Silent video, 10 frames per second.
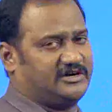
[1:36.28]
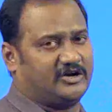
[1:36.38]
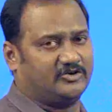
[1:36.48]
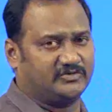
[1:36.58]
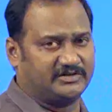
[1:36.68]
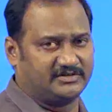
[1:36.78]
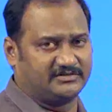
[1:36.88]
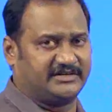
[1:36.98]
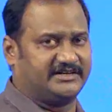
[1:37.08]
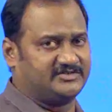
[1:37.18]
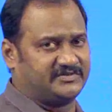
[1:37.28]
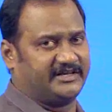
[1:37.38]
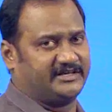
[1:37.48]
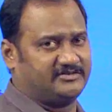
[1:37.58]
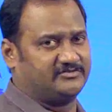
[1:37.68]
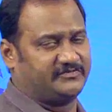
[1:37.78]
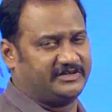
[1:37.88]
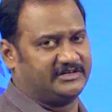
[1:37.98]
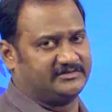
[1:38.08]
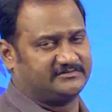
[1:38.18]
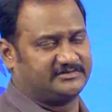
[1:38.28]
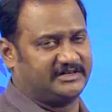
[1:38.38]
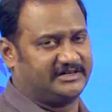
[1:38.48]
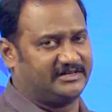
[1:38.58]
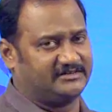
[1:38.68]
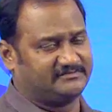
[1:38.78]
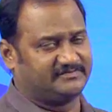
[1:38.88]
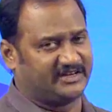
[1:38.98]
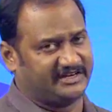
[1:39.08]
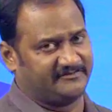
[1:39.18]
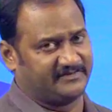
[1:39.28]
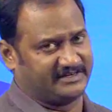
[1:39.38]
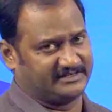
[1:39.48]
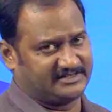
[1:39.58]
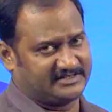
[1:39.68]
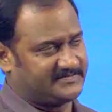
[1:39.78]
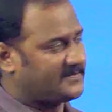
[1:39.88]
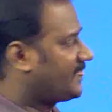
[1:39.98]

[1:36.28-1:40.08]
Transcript: all over that is why you feel little difference